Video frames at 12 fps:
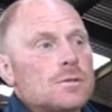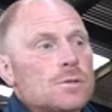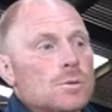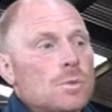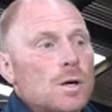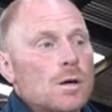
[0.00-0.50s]

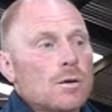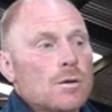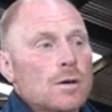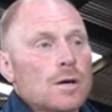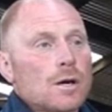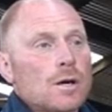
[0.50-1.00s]
to work
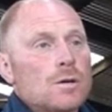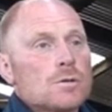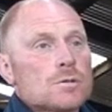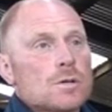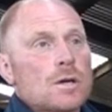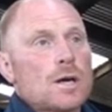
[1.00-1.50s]
on our
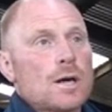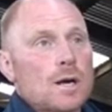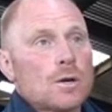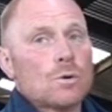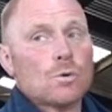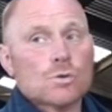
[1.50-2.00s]
cows,
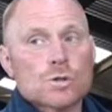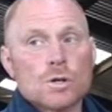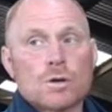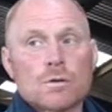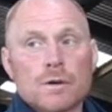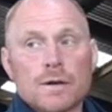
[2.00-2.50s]
and
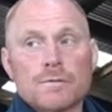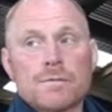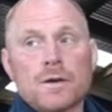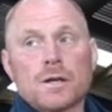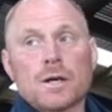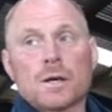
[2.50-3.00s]
also creep
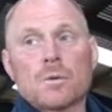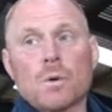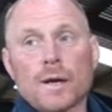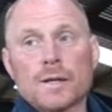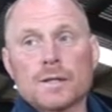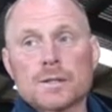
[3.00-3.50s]
feeding
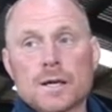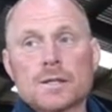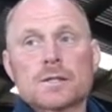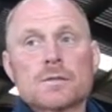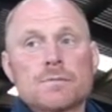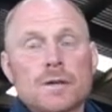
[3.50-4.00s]
quite
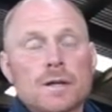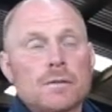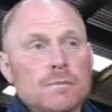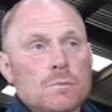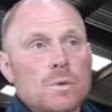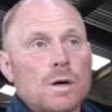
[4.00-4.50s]
intensively
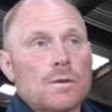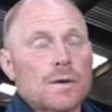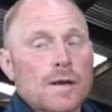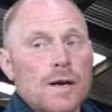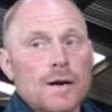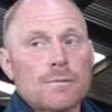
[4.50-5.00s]
while
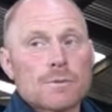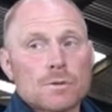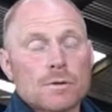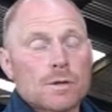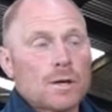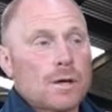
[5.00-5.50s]
the calf was
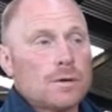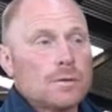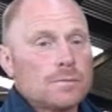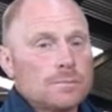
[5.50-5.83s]
on the cow.